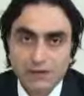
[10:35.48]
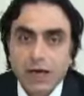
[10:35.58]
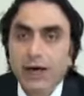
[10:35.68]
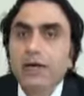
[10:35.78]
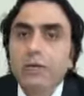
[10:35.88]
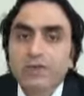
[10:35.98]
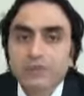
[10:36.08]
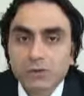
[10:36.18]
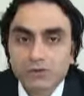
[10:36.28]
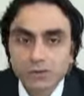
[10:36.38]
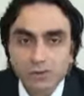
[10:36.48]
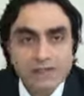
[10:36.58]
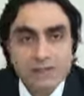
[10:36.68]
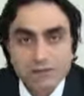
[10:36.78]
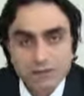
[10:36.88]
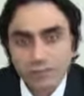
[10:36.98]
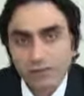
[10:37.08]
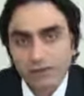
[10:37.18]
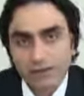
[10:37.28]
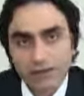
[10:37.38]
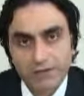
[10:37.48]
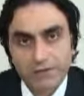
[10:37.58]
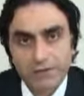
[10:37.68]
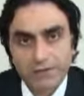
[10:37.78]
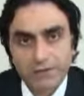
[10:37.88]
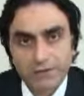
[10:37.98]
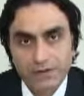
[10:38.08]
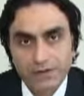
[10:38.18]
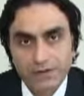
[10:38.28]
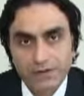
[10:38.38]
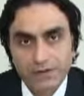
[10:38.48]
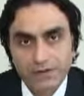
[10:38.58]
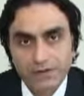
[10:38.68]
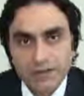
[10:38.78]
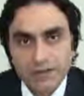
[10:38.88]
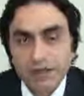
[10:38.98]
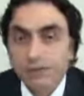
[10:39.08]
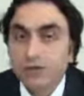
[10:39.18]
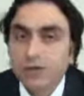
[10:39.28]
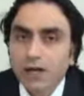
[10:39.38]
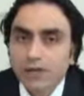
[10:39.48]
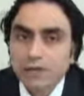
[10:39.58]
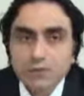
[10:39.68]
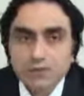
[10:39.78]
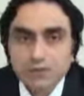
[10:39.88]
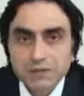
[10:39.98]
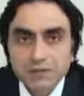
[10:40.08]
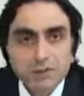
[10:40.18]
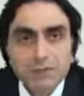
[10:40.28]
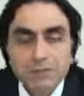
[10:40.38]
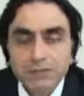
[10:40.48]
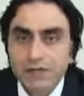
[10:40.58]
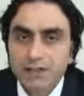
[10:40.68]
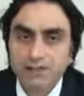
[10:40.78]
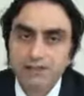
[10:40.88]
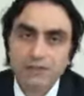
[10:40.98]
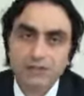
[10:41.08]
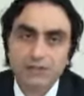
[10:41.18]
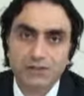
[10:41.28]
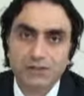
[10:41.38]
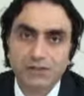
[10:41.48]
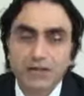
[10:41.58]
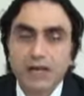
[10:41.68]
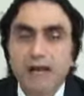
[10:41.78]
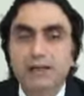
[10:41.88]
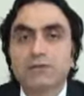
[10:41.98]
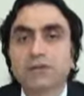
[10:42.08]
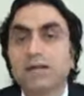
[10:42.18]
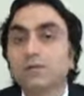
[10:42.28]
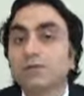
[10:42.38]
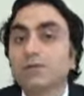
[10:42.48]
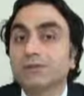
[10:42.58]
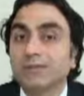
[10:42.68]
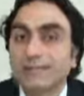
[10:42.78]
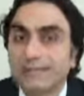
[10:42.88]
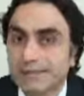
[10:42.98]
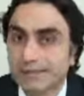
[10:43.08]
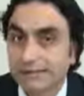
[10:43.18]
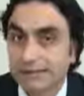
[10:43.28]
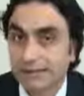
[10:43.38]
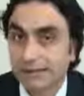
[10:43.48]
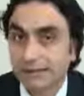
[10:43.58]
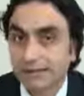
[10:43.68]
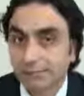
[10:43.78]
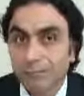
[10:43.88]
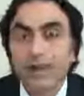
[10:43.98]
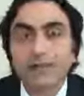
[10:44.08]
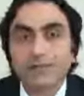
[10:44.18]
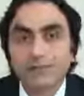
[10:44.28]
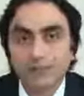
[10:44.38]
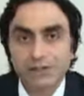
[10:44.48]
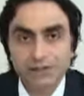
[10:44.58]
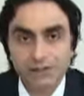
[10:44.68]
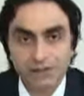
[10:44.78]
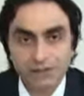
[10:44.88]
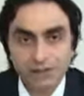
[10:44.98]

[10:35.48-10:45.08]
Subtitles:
I want to be master of my life. I do not want to remember my creation. I do not want to consider my creation.